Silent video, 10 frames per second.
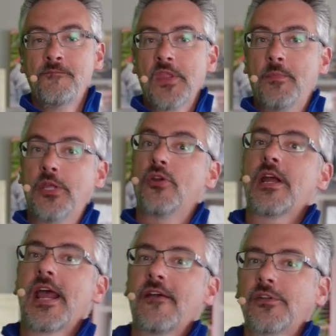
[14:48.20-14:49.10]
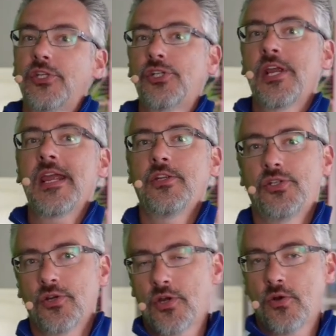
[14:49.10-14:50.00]
but you're going to have to change
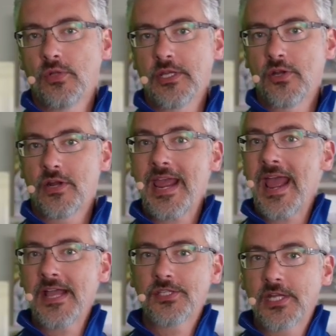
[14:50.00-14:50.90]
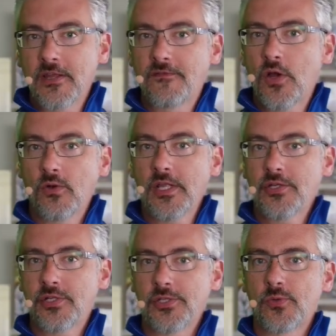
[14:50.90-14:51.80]
your, your casting of
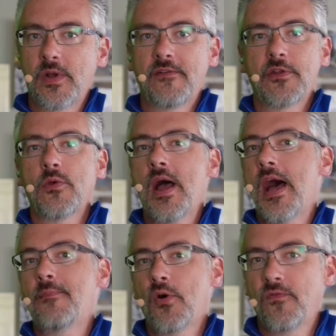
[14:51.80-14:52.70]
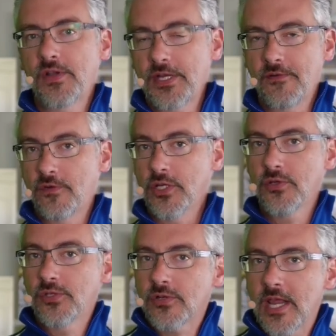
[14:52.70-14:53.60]
collations whenever you hop over to different
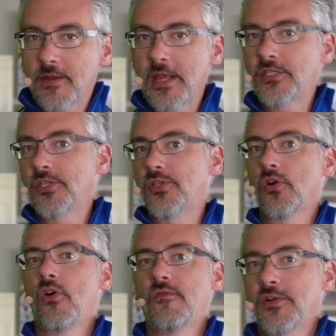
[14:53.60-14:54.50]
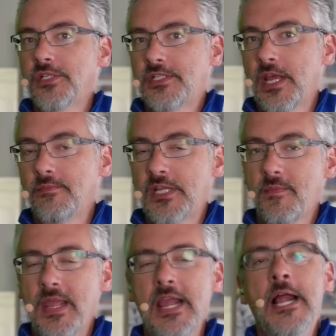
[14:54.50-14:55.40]
user databases or over to
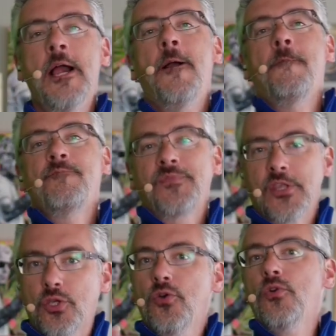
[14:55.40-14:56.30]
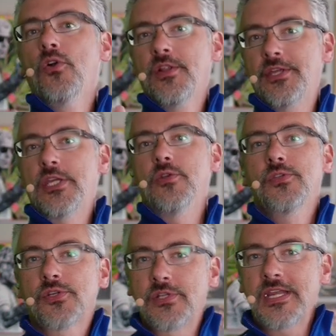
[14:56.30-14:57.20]
TempDB. Google the
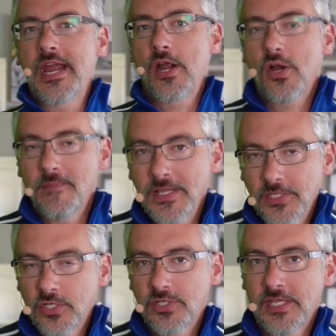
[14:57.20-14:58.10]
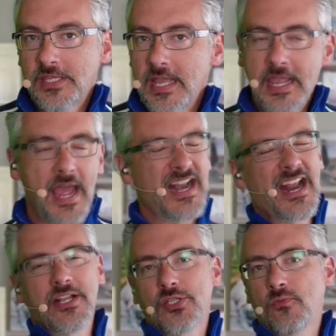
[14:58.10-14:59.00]
user, the error message that they get,
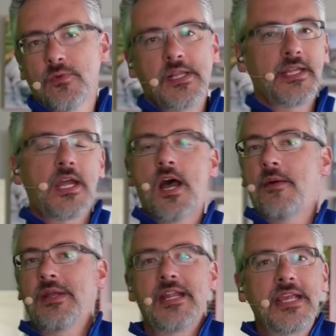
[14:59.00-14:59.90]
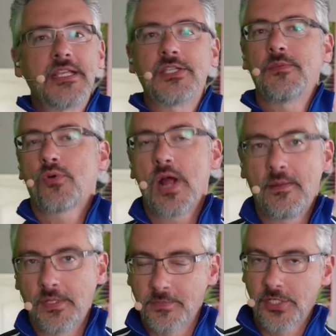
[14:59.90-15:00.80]
and it's a really common, easy
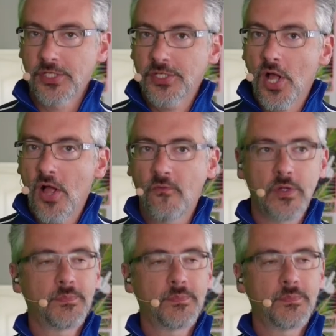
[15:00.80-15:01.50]
problem to solve with